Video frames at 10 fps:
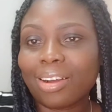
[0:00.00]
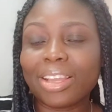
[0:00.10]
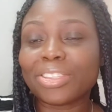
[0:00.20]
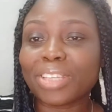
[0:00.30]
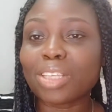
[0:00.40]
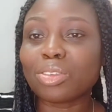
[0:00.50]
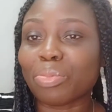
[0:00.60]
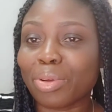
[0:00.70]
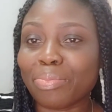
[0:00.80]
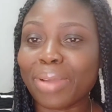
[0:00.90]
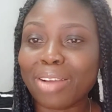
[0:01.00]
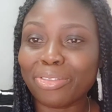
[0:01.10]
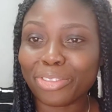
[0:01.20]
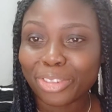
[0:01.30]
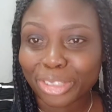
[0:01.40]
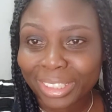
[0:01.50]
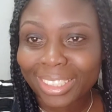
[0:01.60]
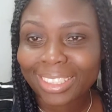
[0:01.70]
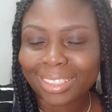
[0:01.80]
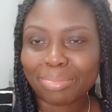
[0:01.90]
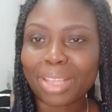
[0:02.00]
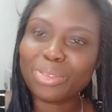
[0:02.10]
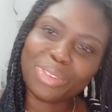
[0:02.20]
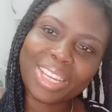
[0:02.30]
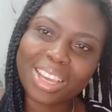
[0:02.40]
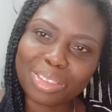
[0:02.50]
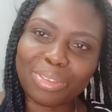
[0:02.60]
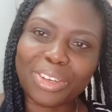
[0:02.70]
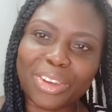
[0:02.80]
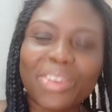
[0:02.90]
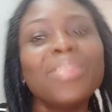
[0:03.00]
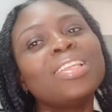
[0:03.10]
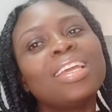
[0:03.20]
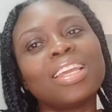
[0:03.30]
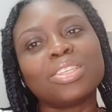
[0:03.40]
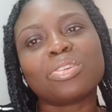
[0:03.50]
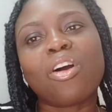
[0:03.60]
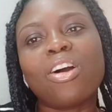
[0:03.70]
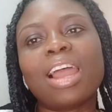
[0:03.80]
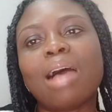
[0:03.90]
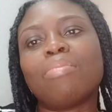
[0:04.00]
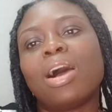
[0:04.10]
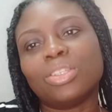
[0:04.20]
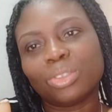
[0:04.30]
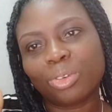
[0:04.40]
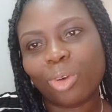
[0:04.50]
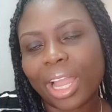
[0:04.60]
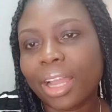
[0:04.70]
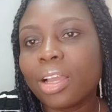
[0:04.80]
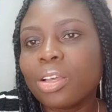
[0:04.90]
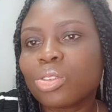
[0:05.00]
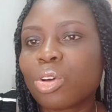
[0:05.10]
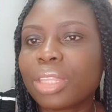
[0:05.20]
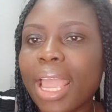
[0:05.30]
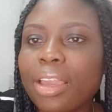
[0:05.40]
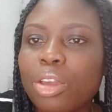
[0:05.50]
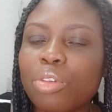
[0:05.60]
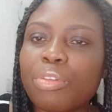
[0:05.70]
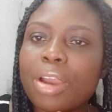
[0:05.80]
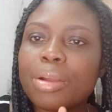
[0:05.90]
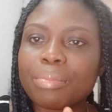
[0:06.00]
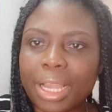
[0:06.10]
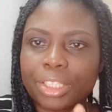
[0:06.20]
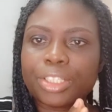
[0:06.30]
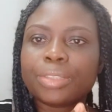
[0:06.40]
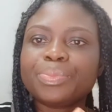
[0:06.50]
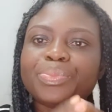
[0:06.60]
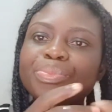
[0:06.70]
It's just to prepare food. But today's video is all about gouyei. So thank you very much.